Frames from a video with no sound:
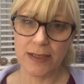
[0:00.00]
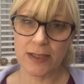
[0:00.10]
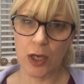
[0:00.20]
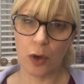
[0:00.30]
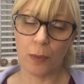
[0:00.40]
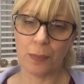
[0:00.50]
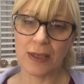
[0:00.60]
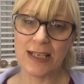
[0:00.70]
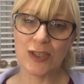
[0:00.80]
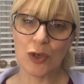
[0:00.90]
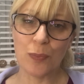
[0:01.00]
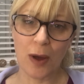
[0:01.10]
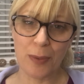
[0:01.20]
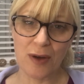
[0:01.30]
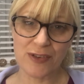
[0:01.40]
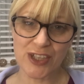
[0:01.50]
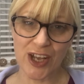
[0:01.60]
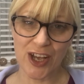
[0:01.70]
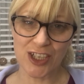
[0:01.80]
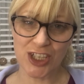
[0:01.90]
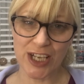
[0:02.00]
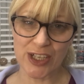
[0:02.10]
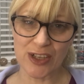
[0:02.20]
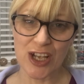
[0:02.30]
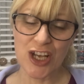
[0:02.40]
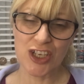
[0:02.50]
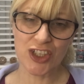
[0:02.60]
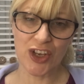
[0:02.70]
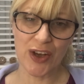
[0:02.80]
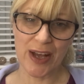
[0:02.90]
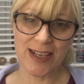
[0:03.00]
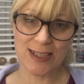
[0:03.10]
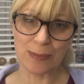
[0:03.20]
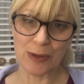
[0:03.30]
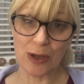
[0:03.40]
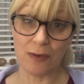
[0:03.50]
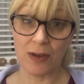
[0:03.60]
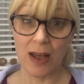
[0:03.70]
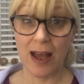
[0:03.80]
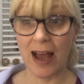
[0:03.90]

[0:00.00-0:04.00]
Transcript: So please do pop over to her channel, show her some love,